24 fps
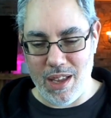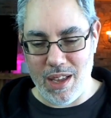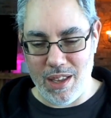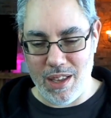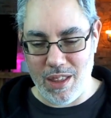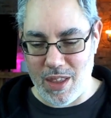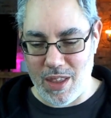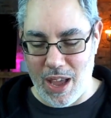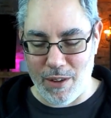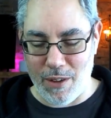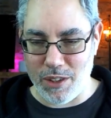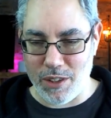
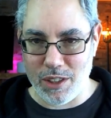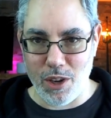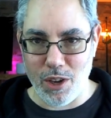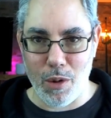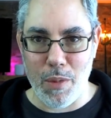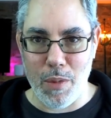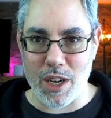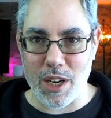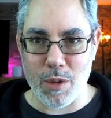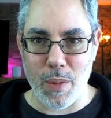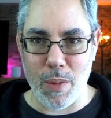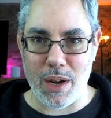They have so
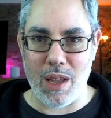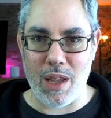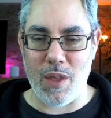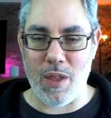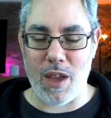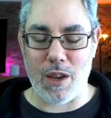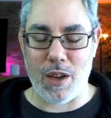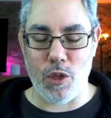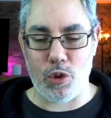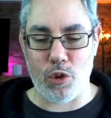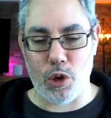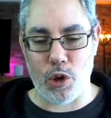much money they
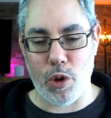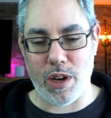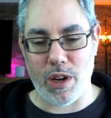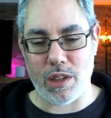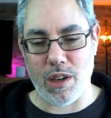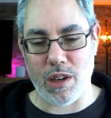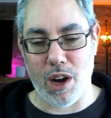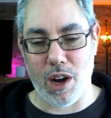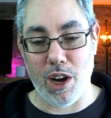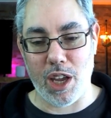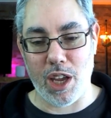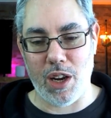can throw at a
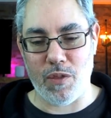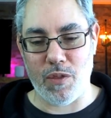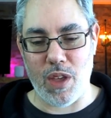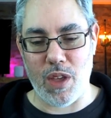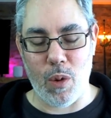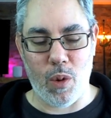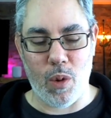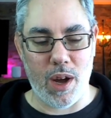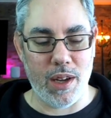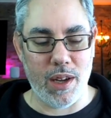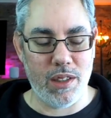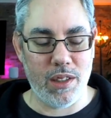target if they
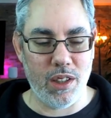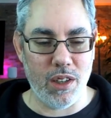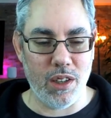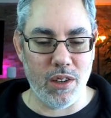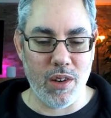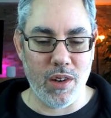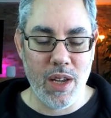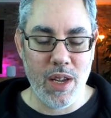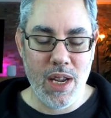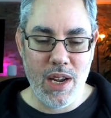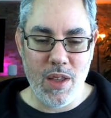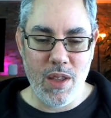want to,
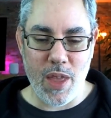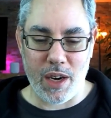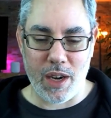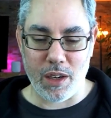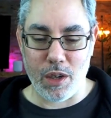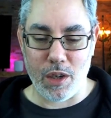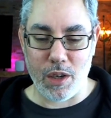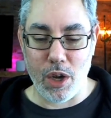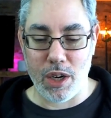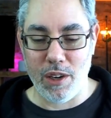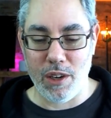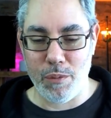that it
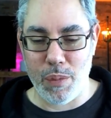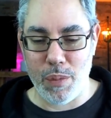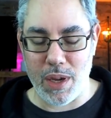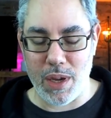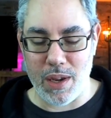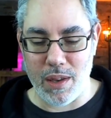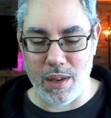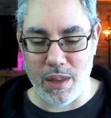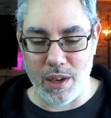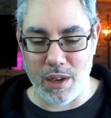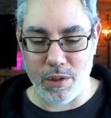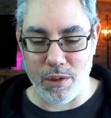could have
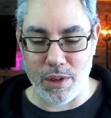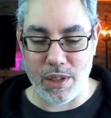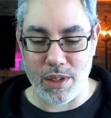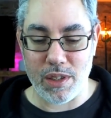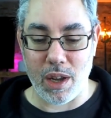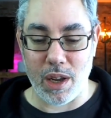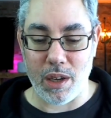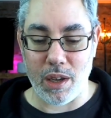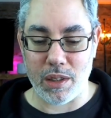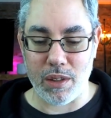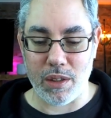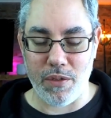been the
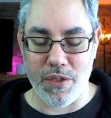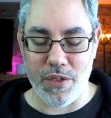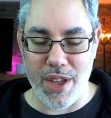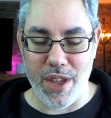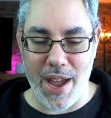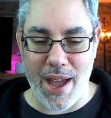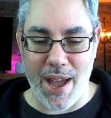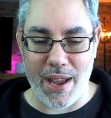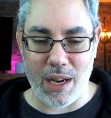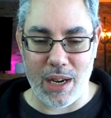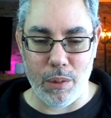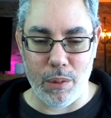result of
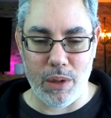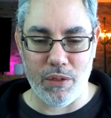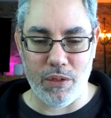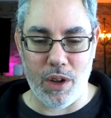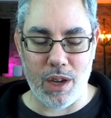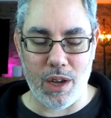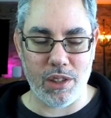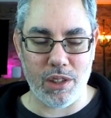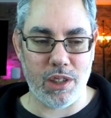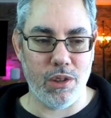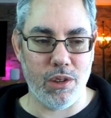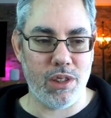that. And we've
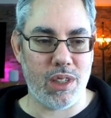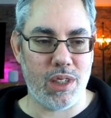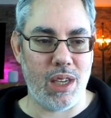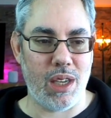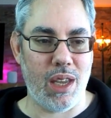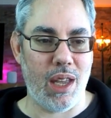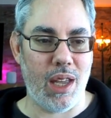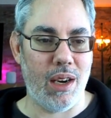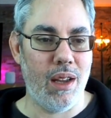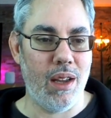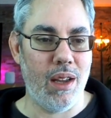also seen